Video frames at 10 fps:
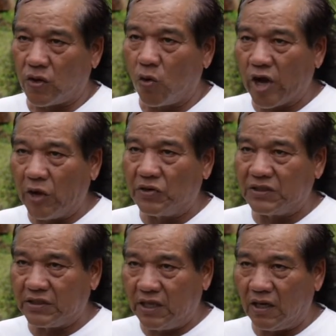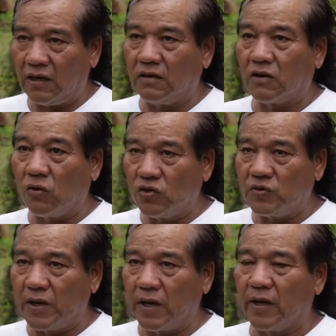The hurricane was still
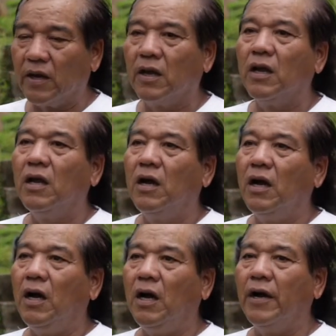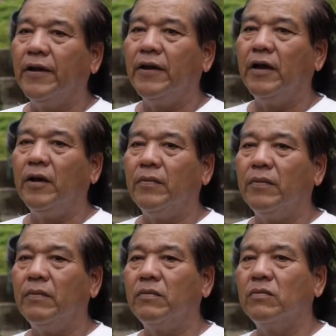close by. And
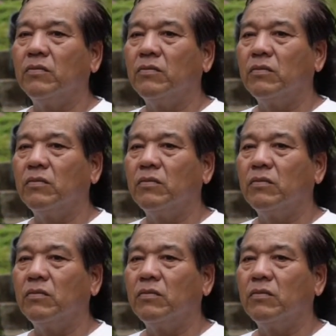um,